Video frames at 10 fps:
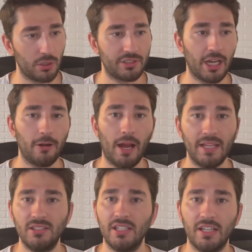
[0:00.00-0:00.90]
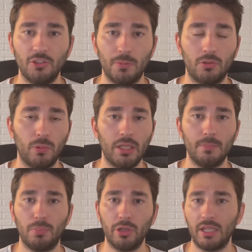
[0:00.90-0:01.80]
entire idea is
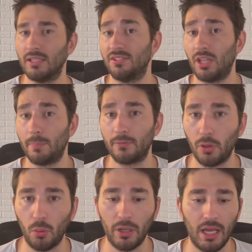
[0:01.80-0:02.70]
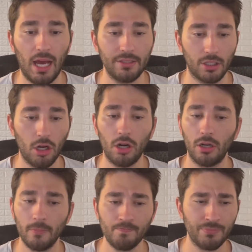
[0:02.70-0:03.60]
between putting this type of rear wing on the
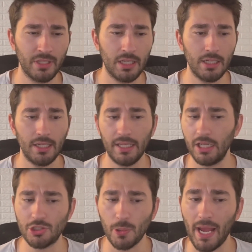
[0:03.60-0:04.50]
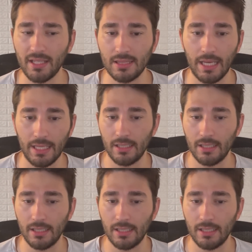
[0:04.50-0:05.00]
car in a track that